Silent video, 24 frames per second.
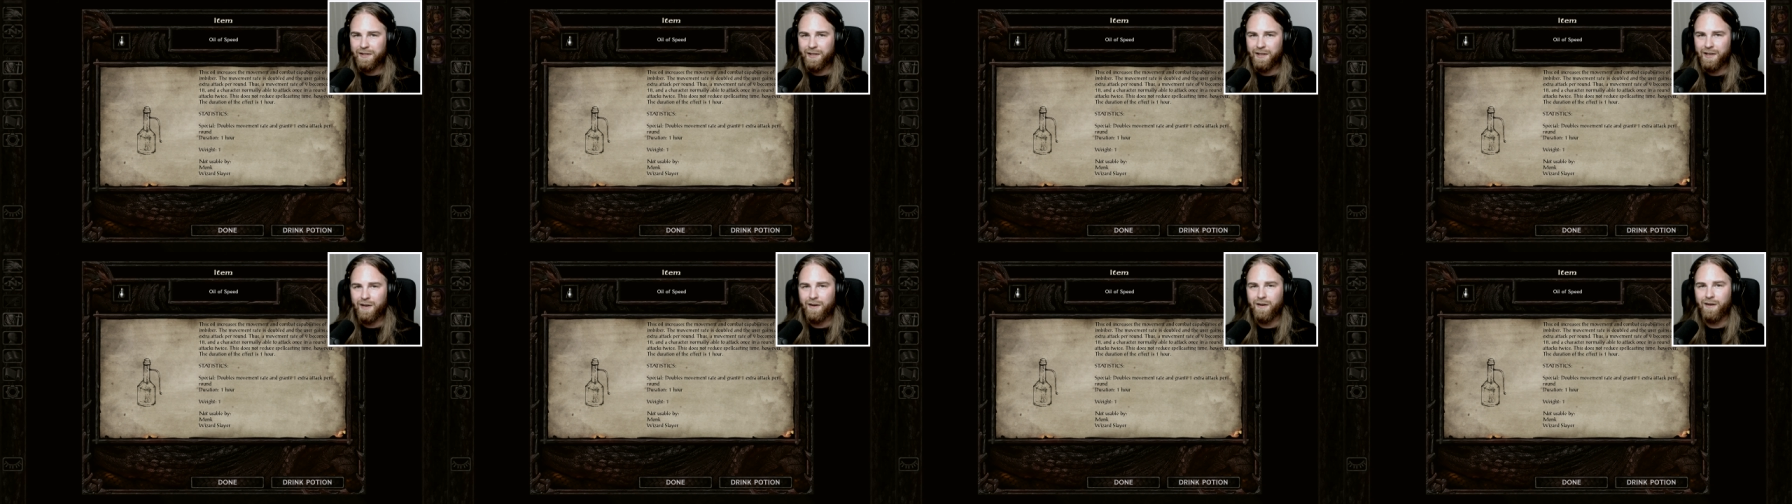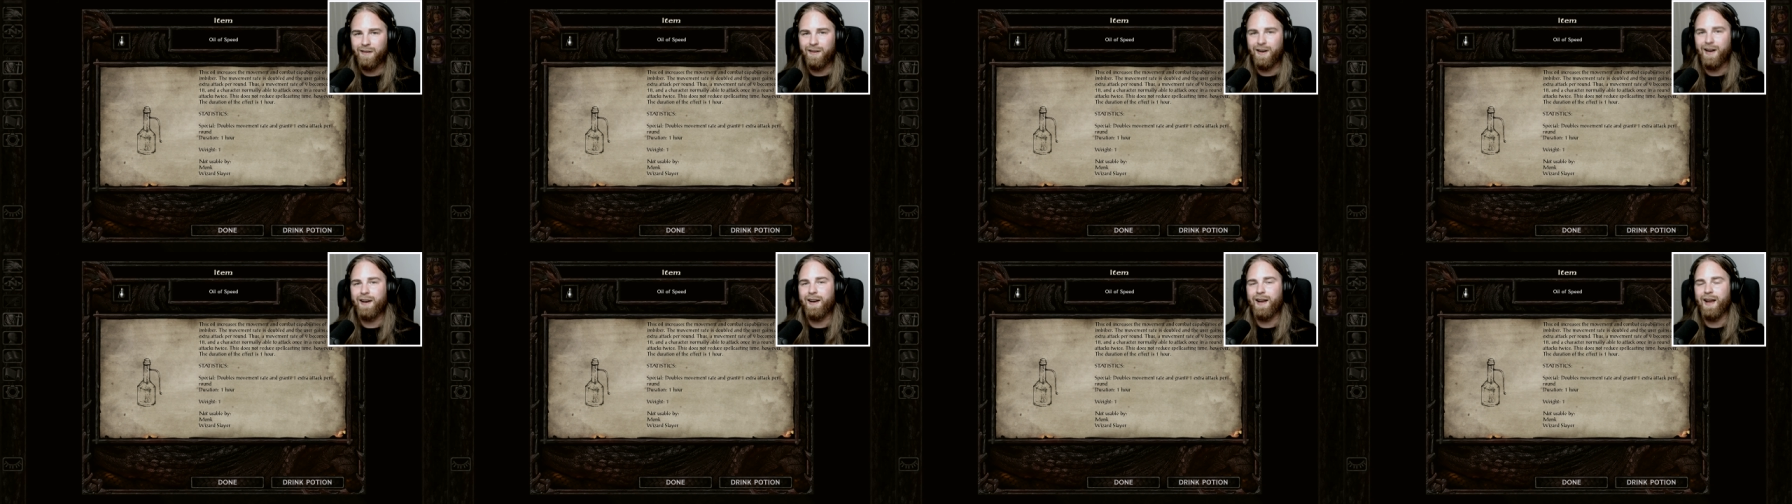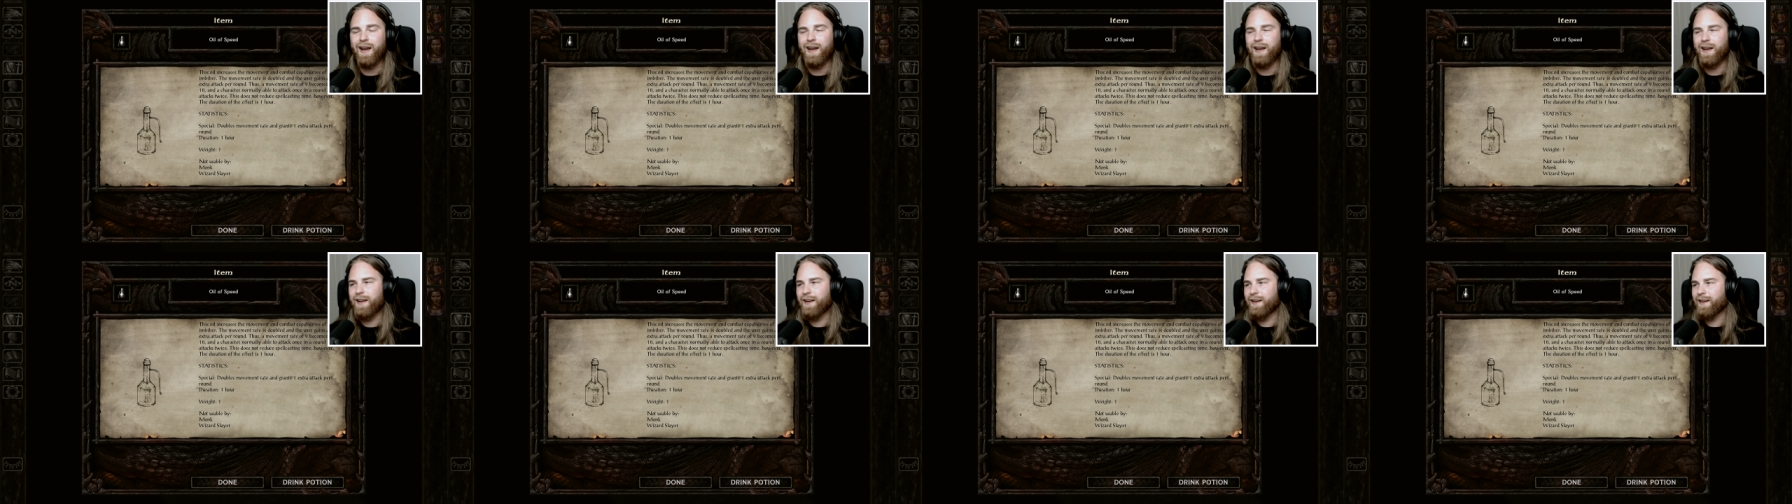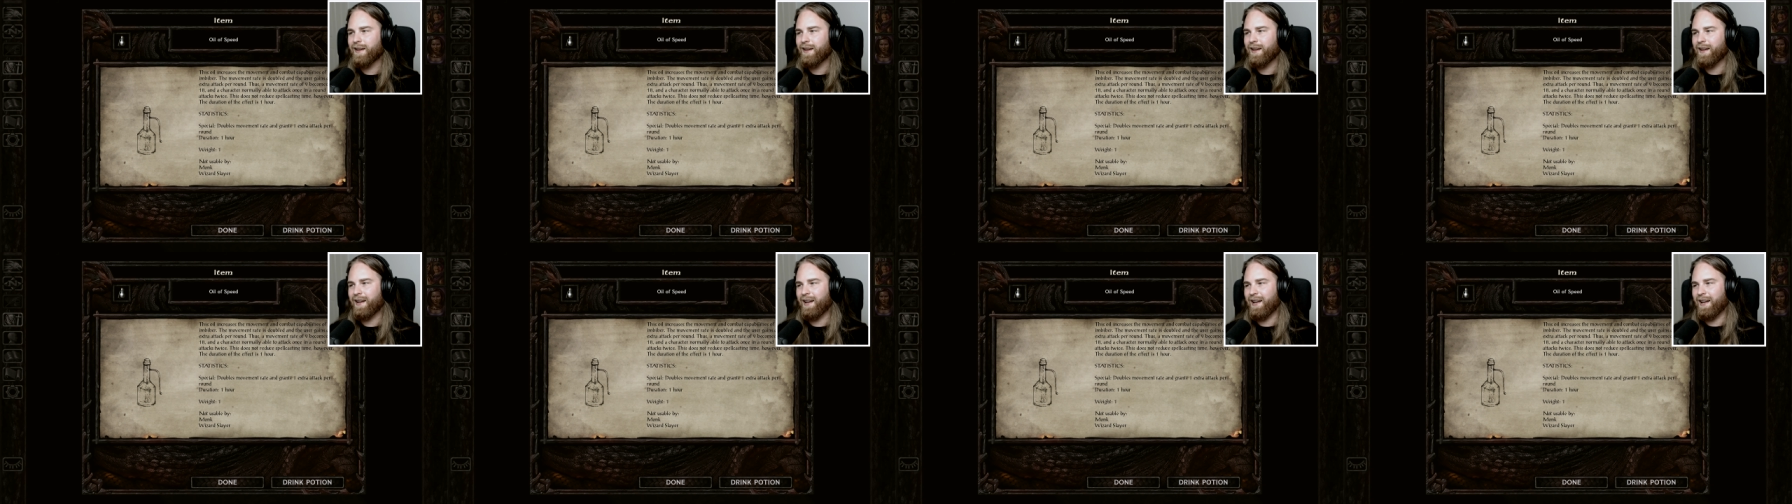to you already,
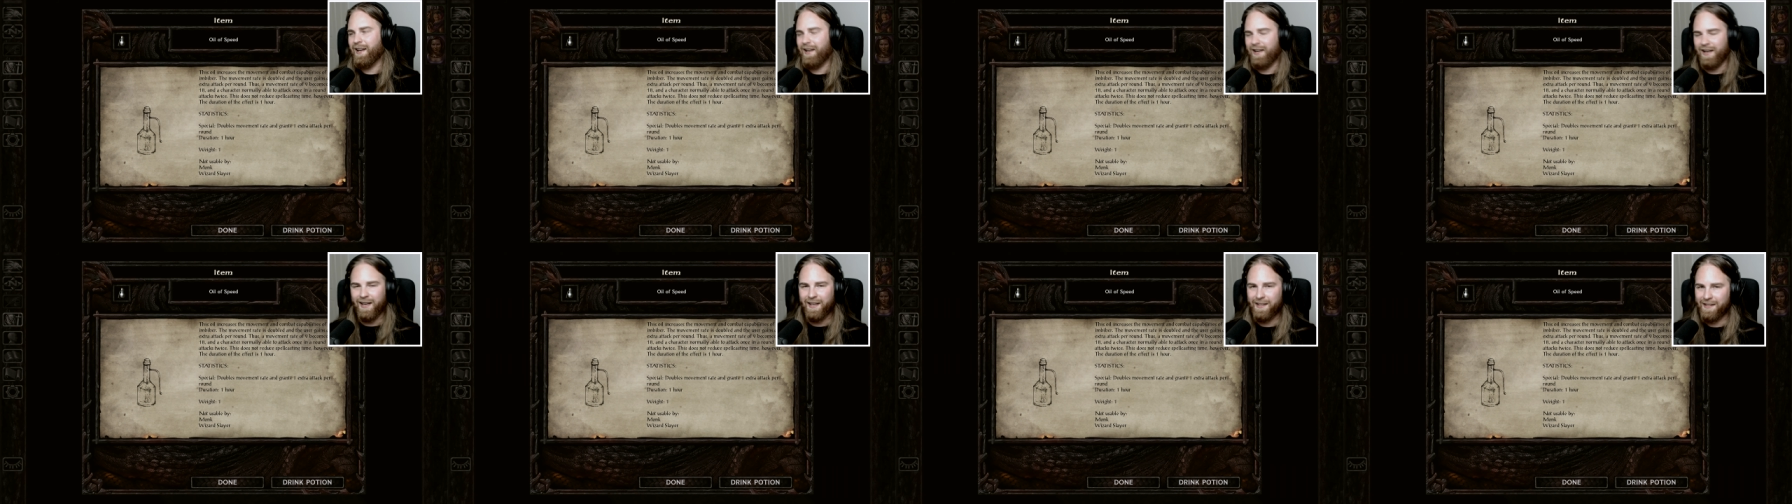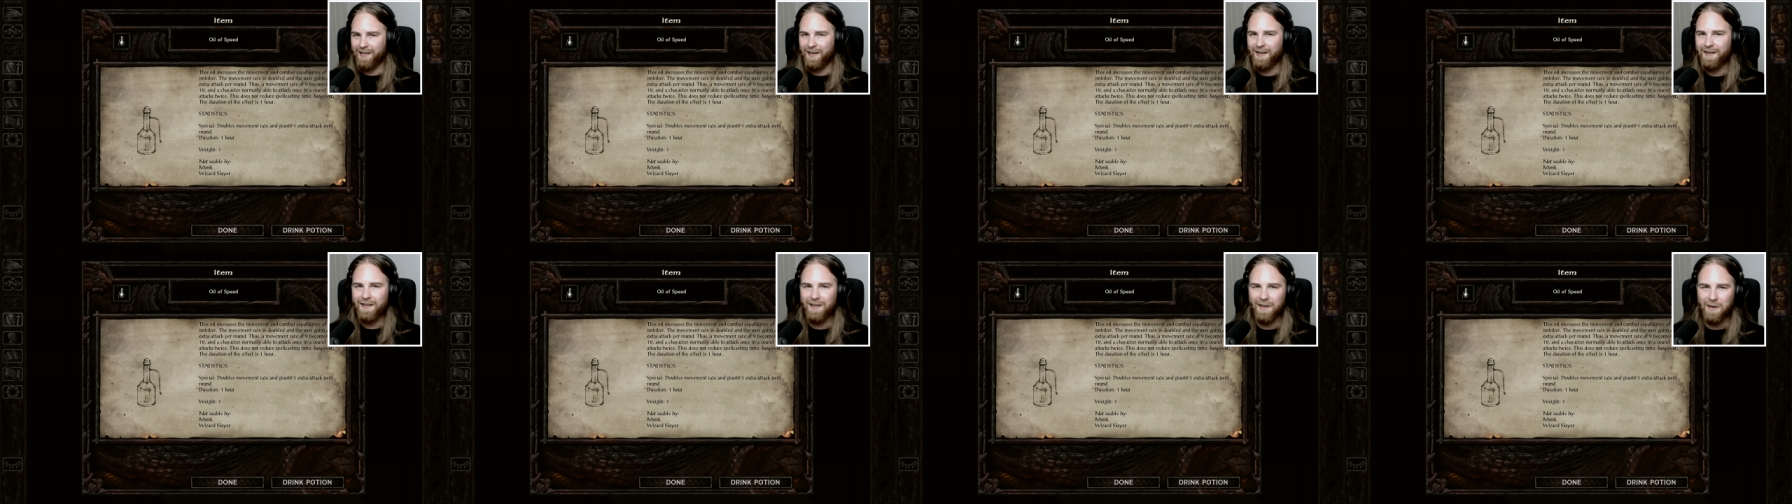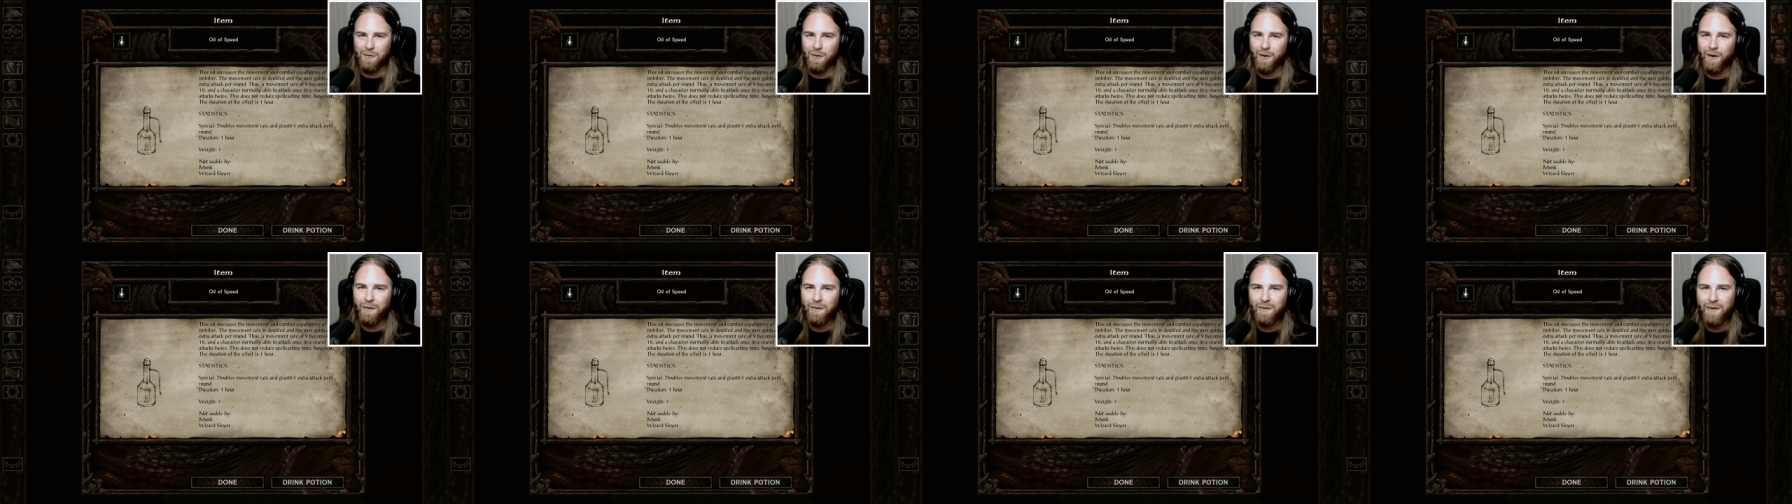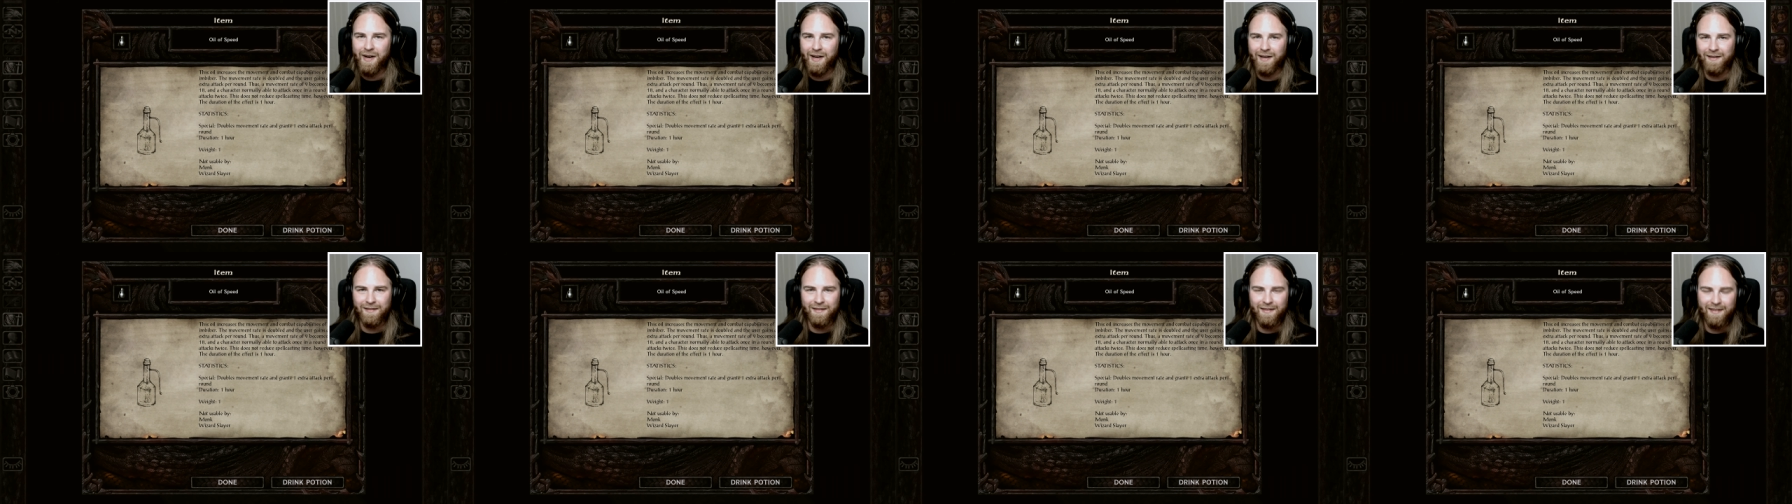I don't know what
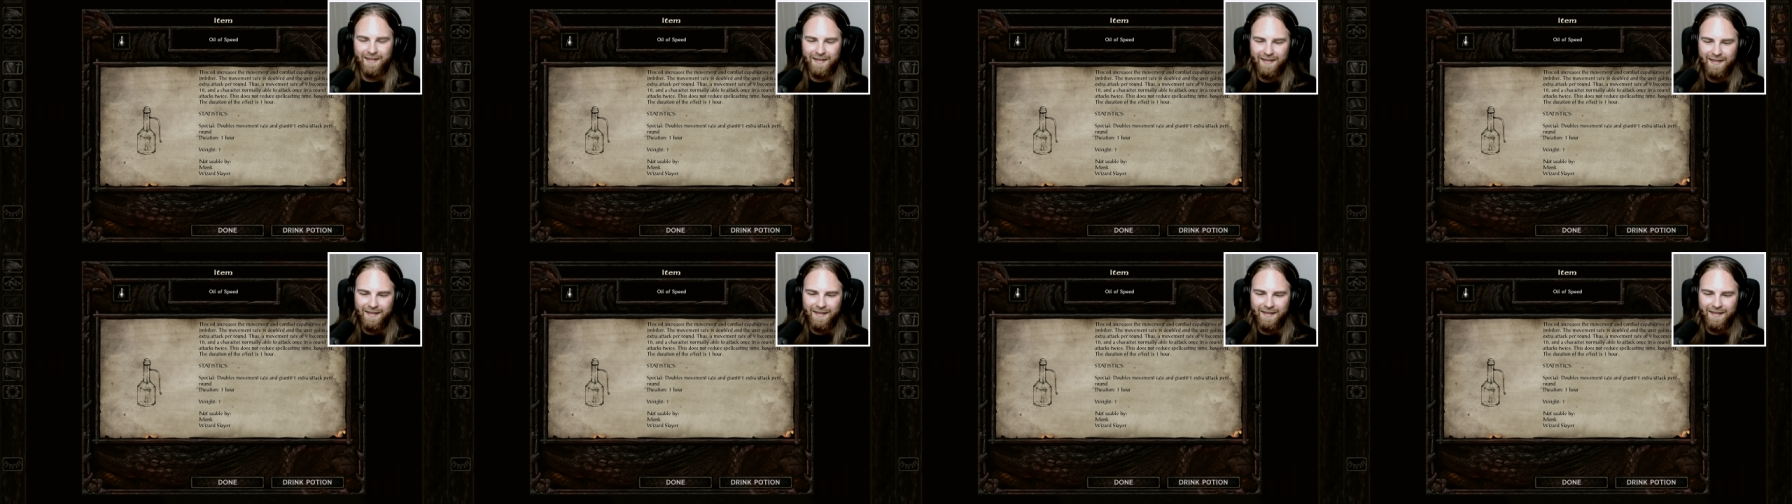will.